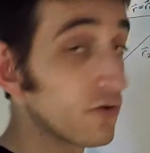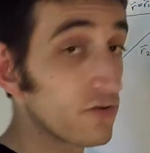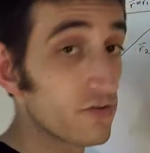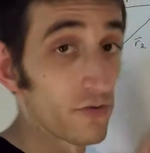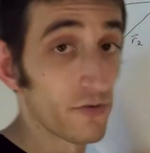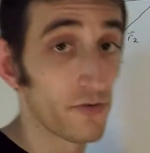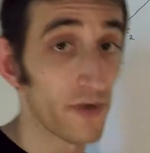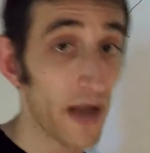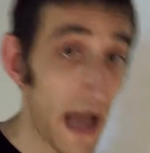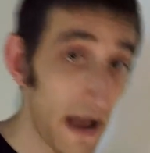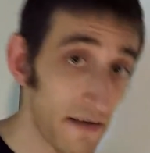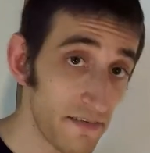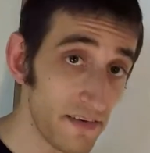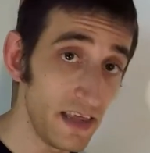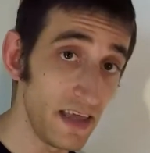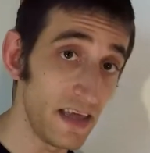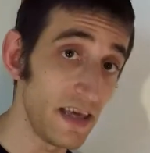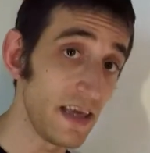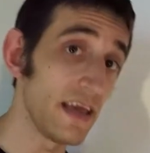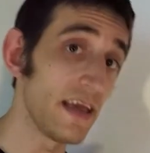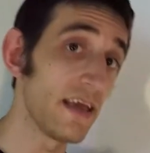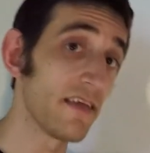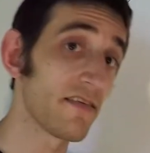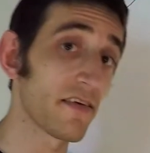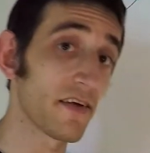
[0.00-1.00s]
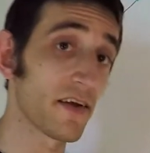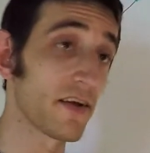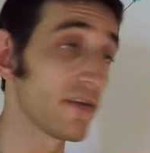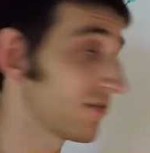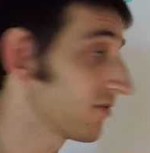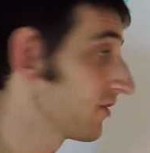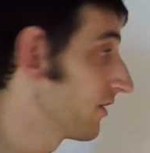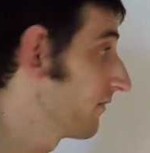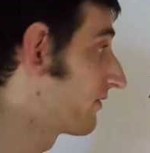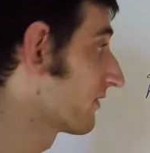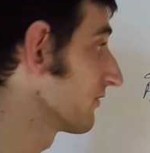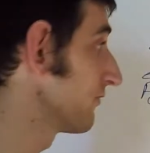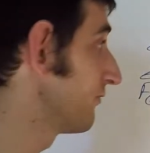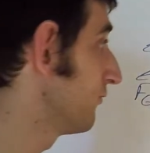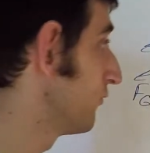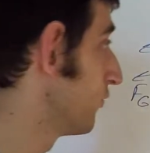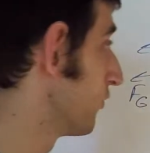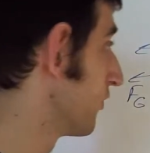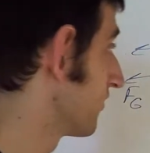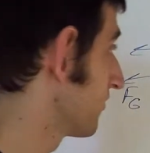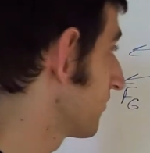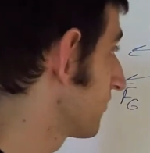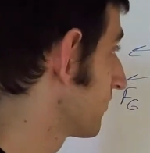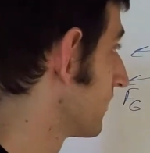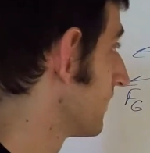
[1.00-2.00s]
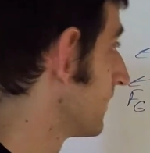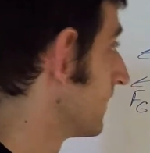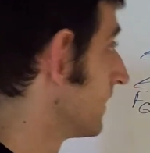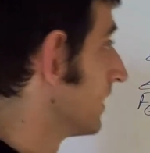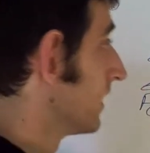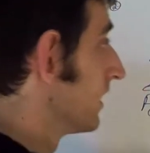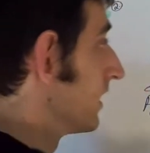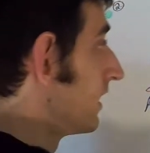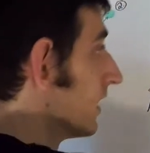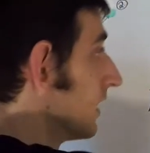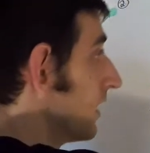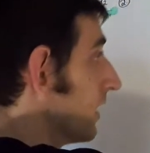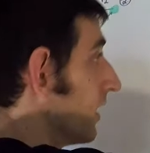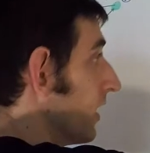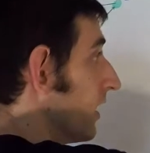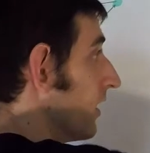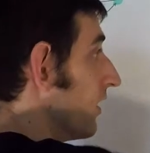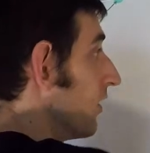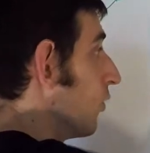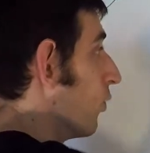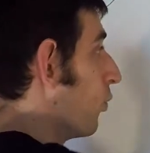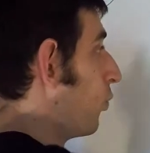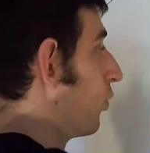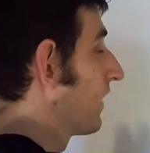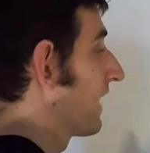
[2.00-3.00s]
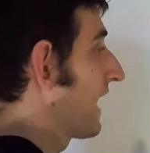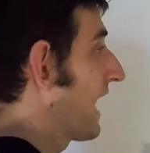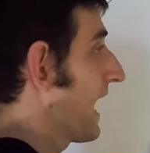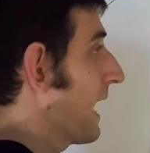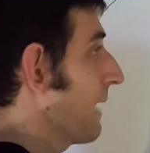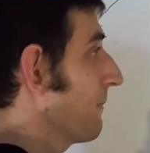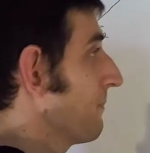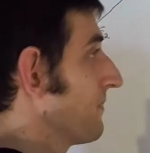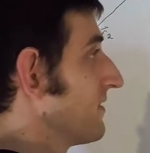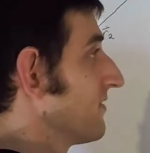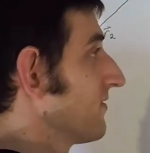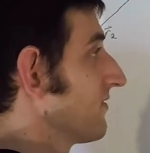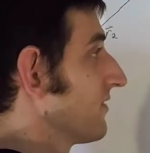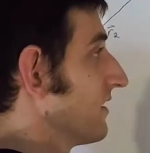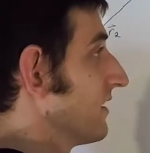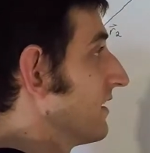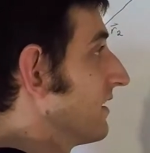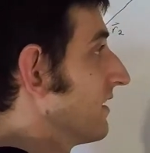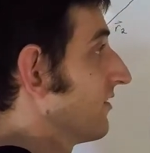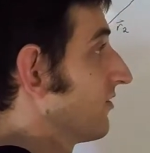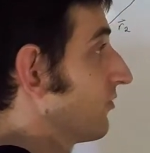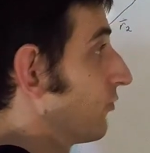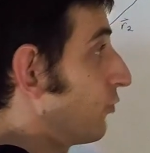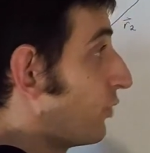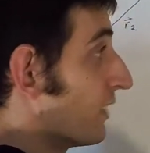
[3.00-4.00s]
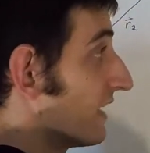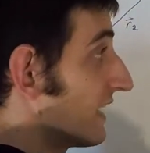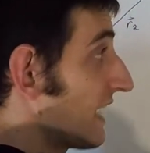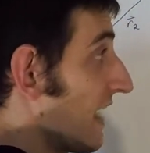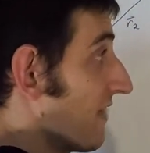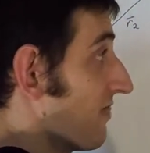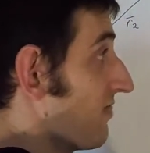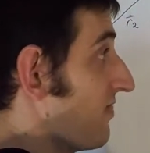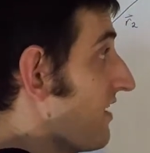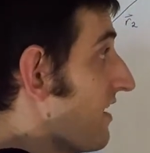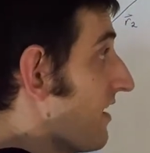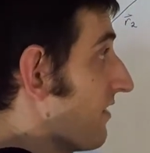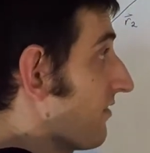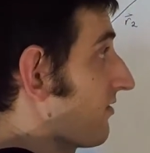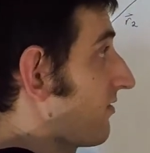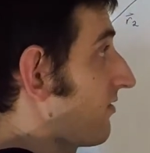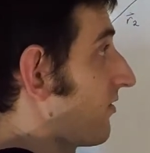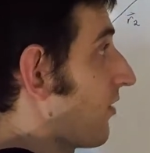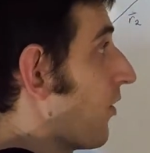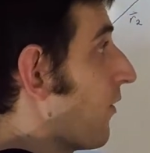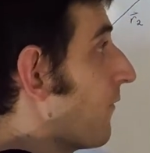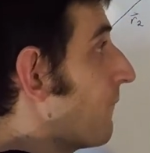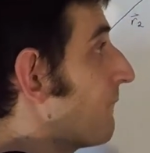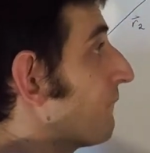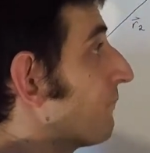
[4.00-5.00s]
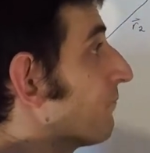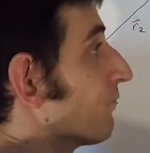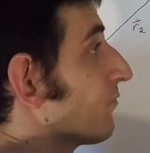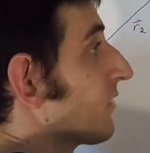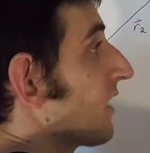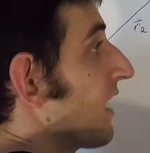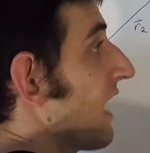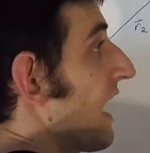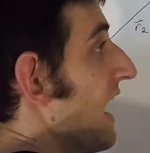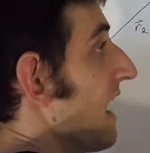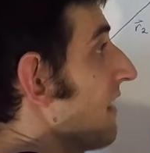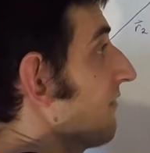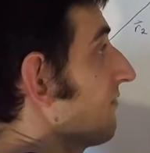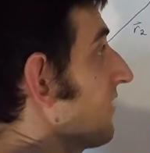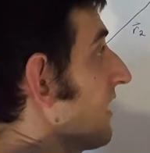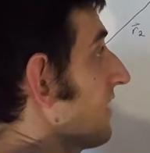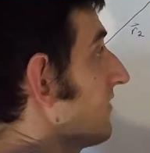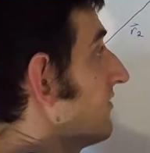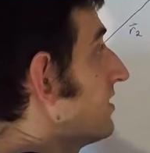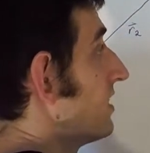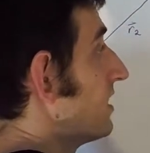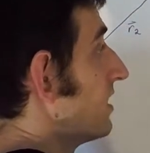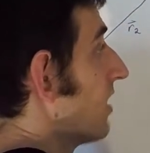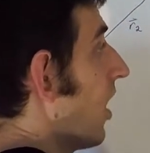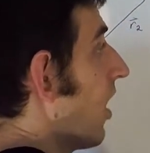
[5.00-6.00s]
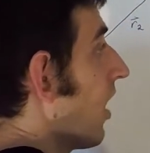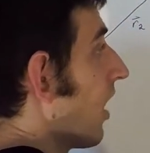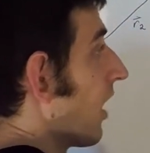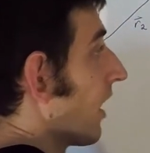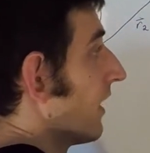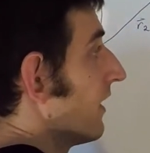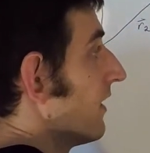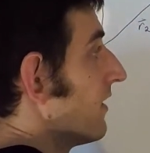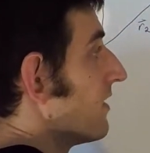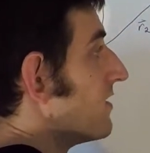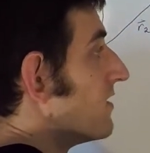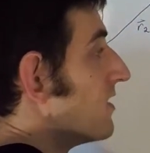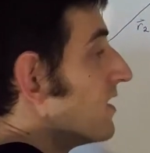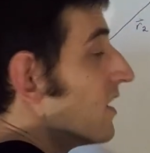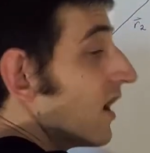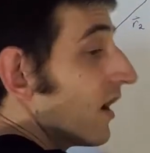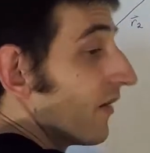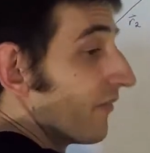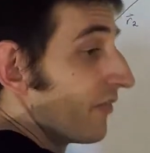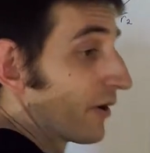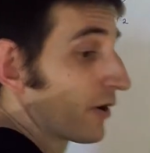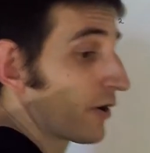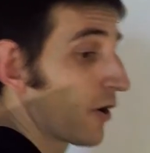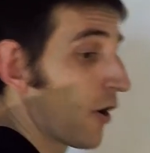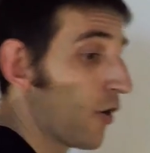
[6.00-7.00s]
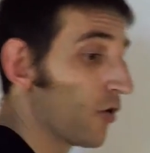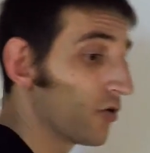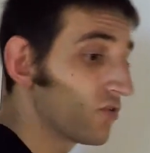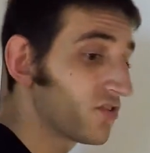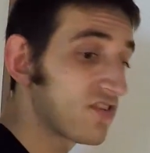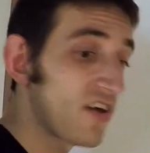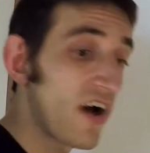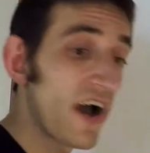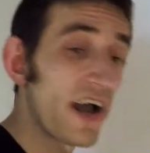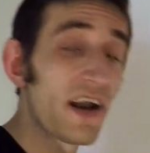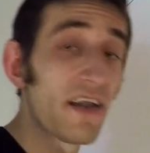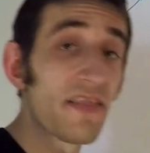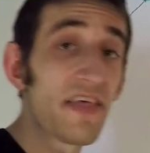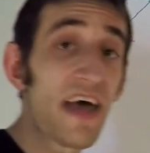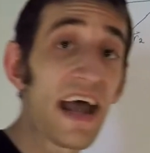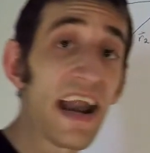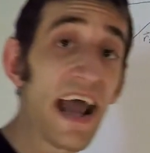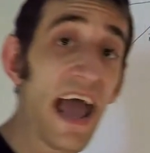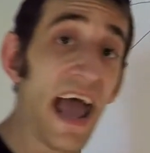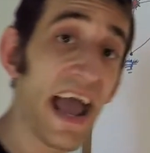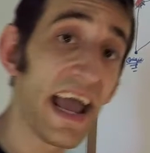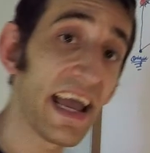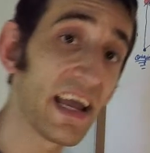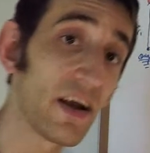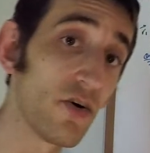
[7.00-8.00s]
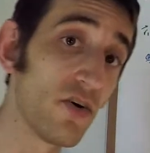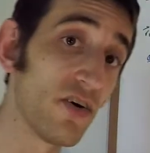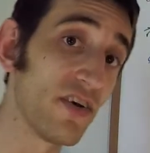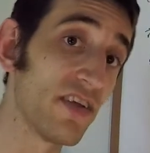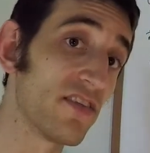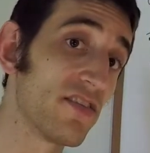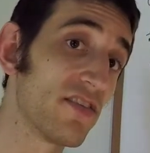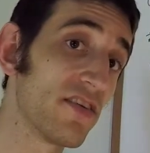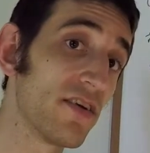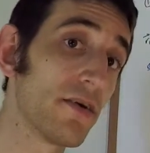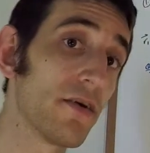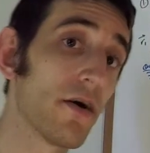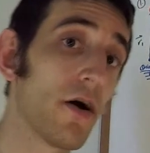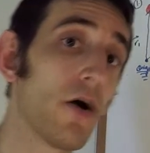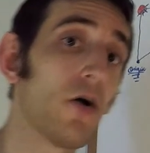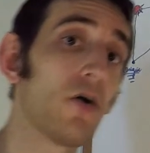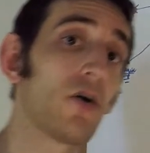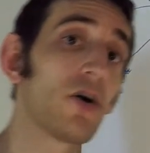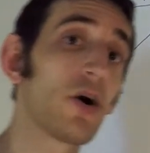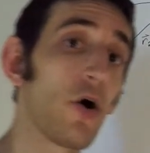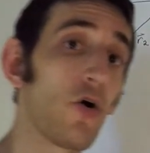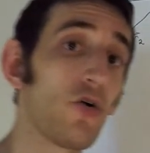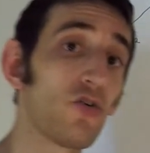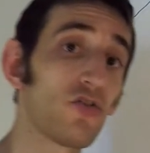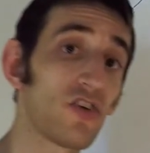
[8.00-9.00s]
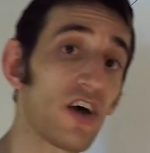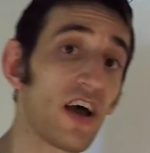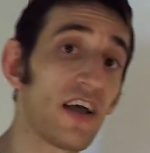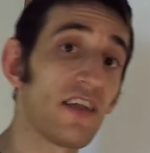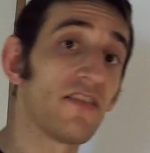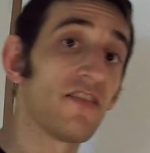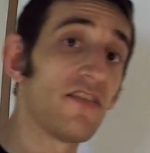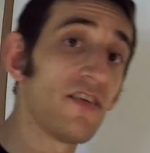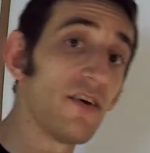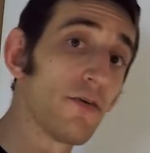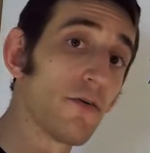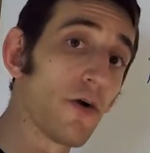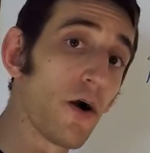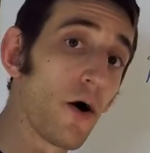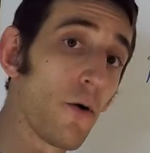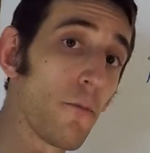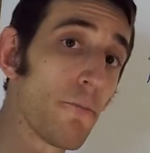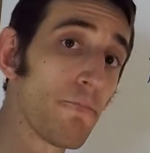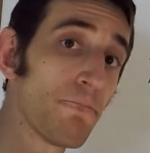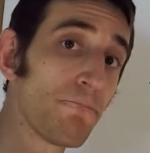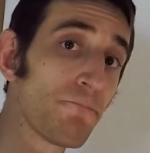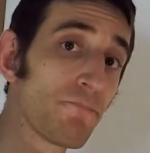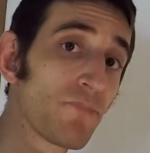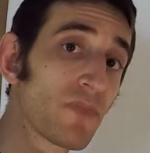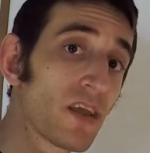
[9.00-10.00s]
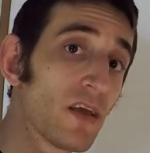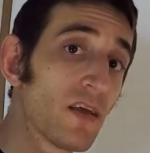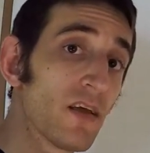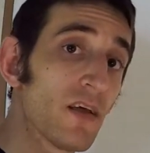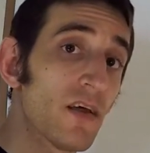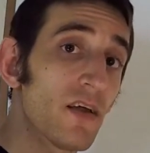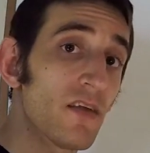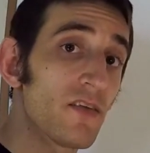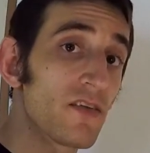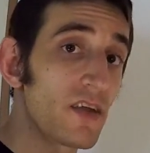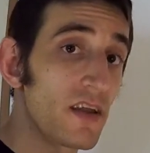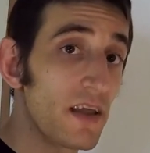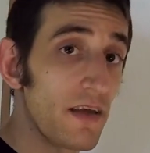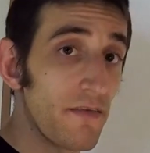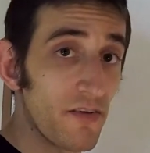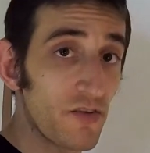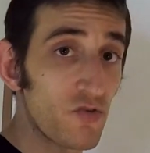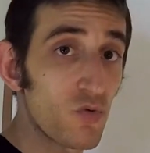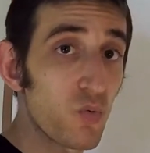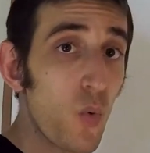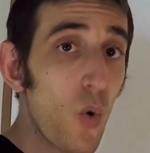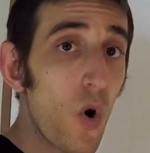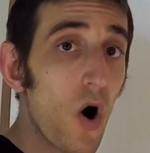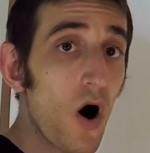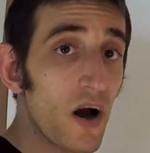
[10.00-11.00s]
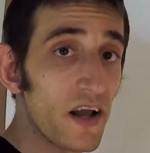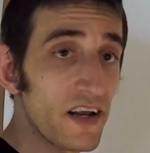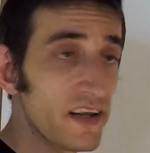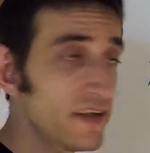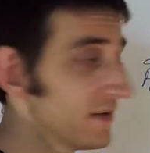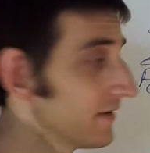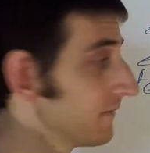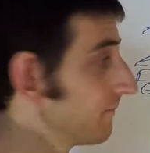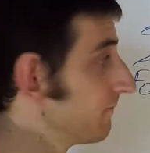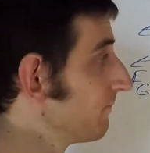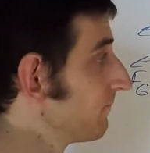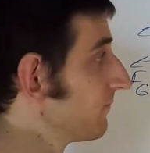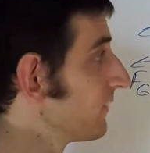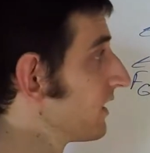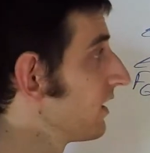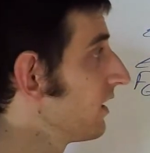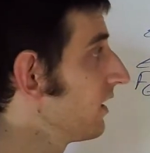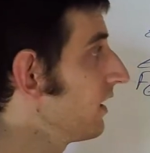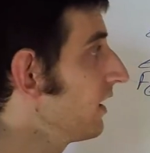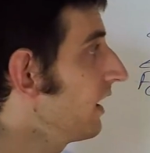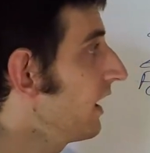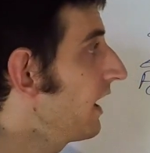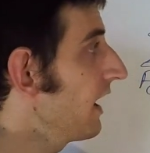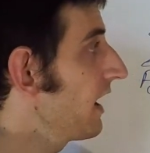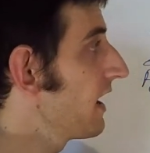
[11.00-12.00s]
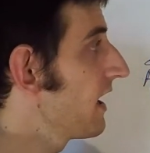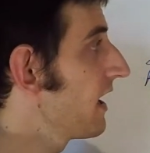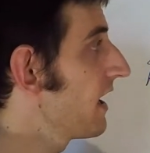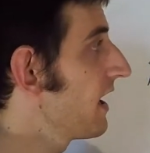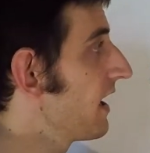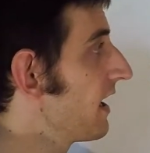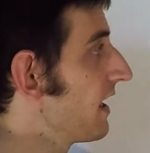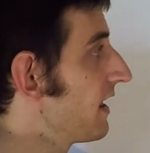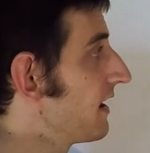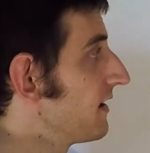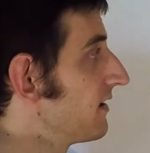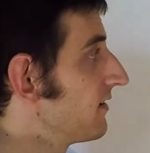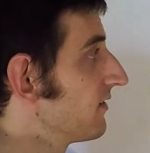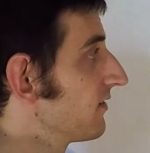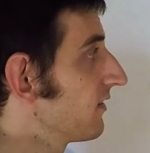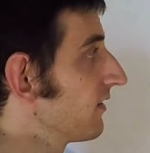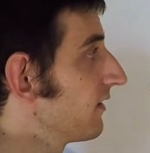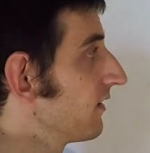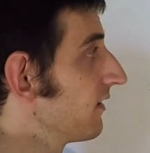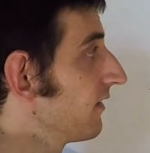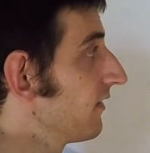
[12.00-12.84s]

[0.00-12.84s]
of gravity is a conservative force, what happens is we get this. So F dot dr, the cosine of that angle is 0, cosine 0. It's going to give us 1. And